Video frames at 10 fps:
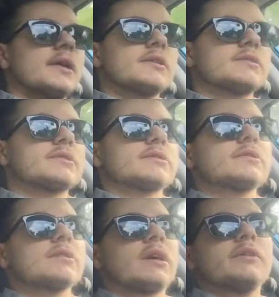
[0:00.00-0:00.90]
it's
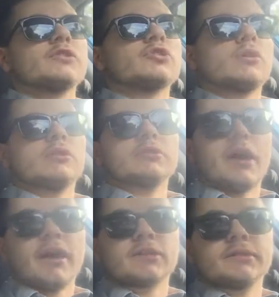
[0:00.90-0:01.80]
kind of a struggle to
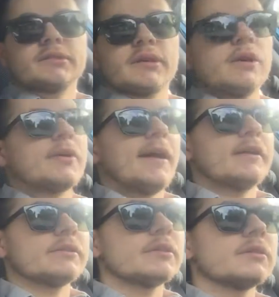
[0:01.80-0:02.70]
actually say,
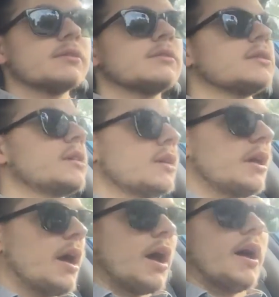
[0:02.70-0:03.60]
okay,
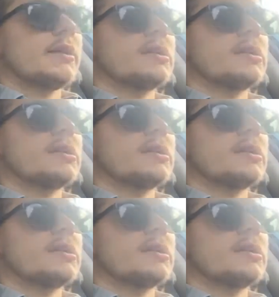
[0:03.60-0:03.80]
I